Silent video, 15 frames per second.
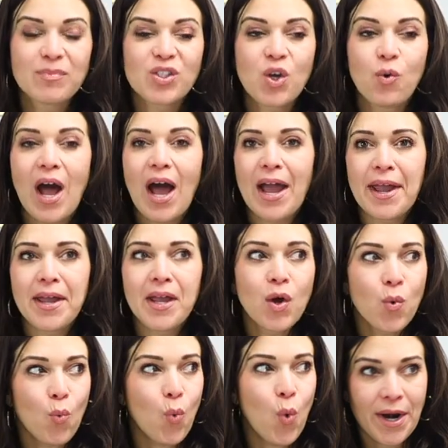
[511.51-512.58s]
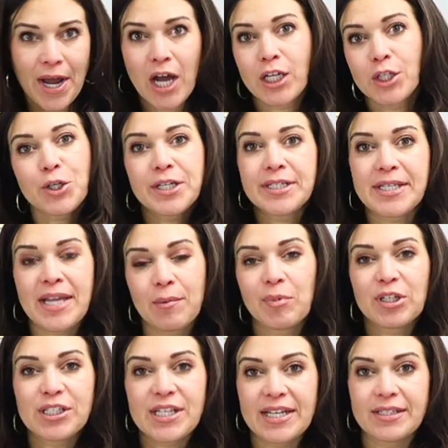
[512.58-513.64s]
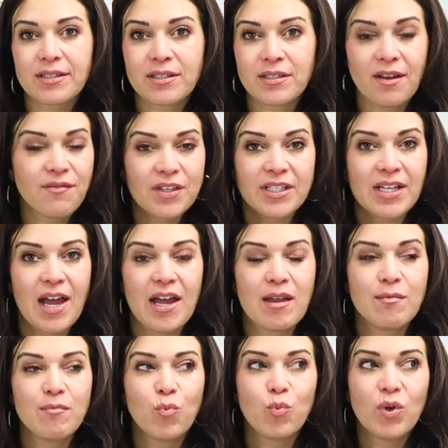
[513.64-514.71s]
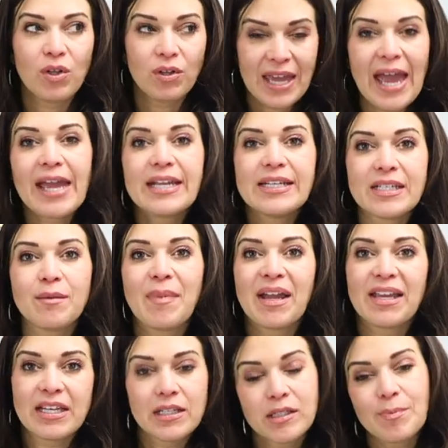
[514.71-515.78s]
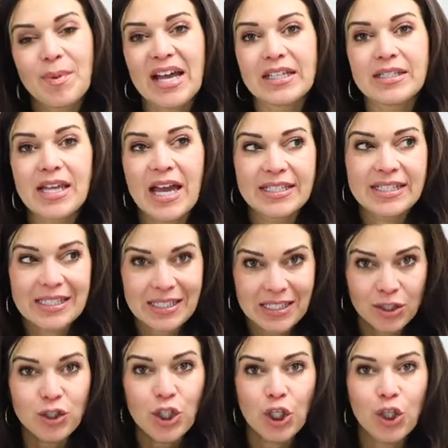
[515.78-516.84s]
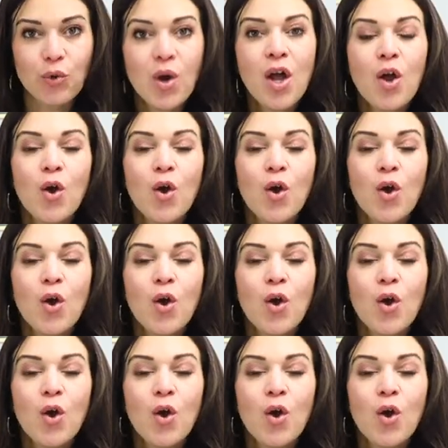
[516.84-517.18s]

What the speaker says: So I 110% of the time will get into my kids' beds. I still do